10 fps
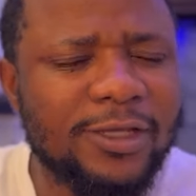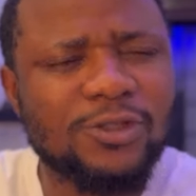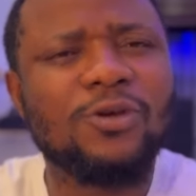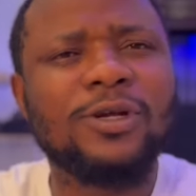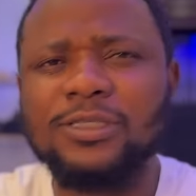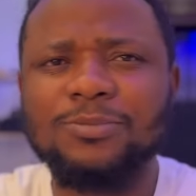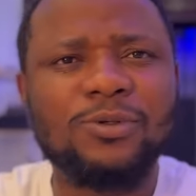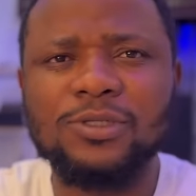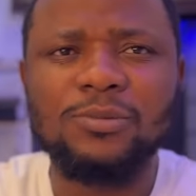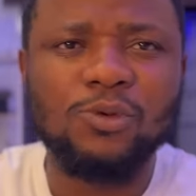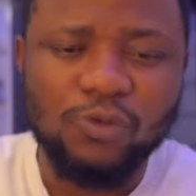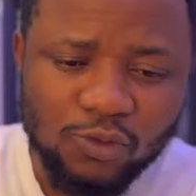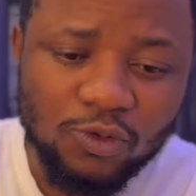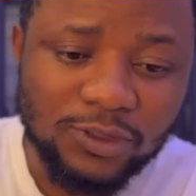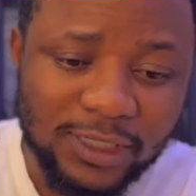It's not responsible.
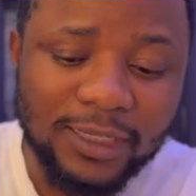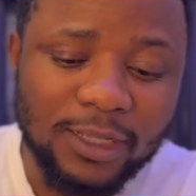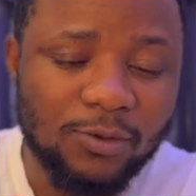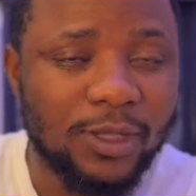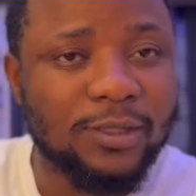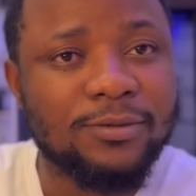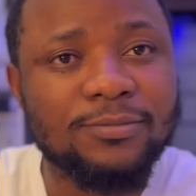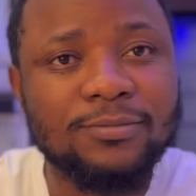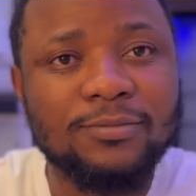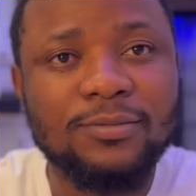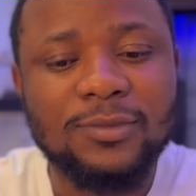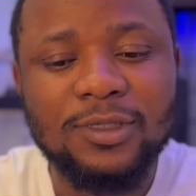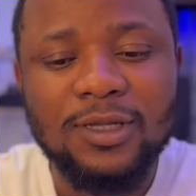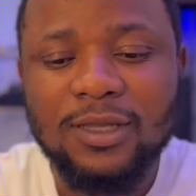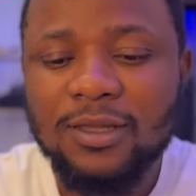You go sign her well.
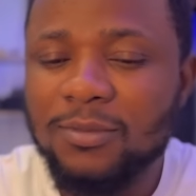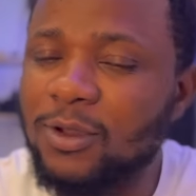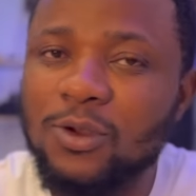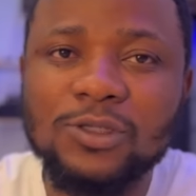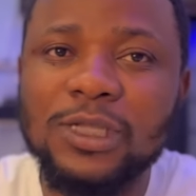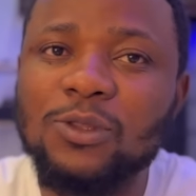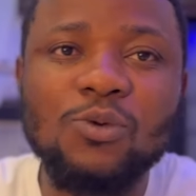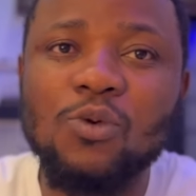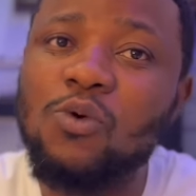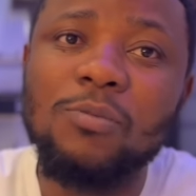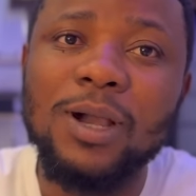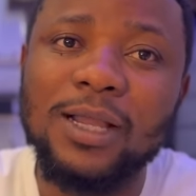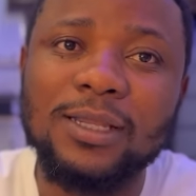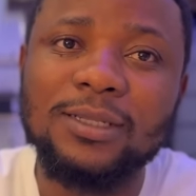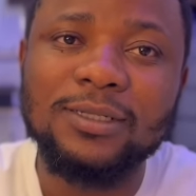Because I no go hold
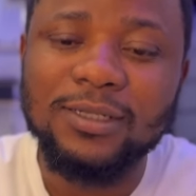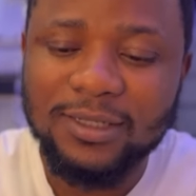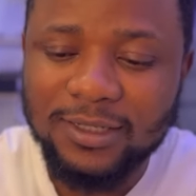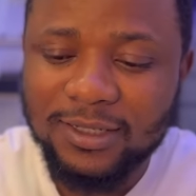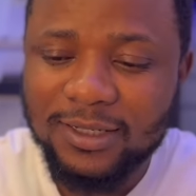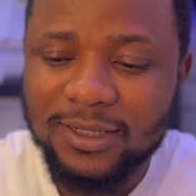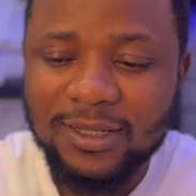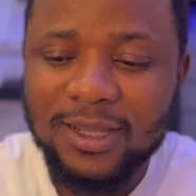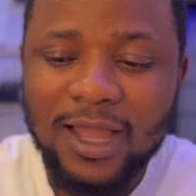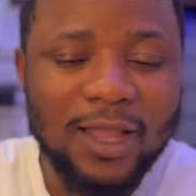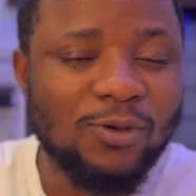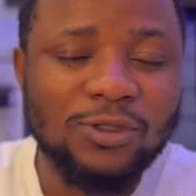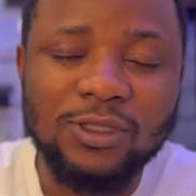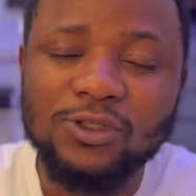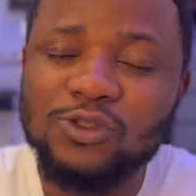back. I
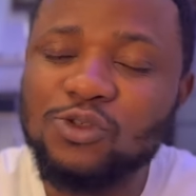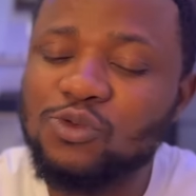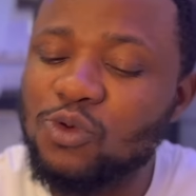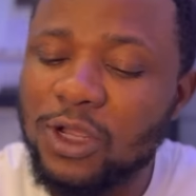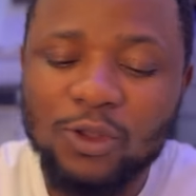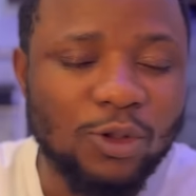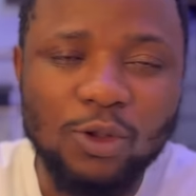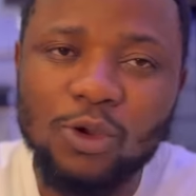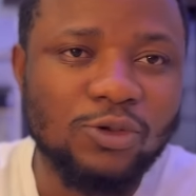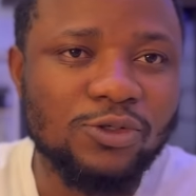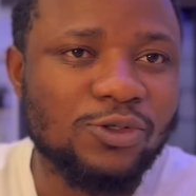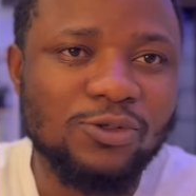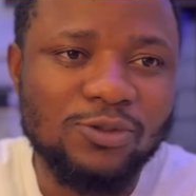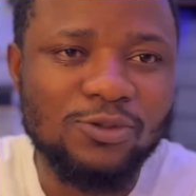go destroy your lungs.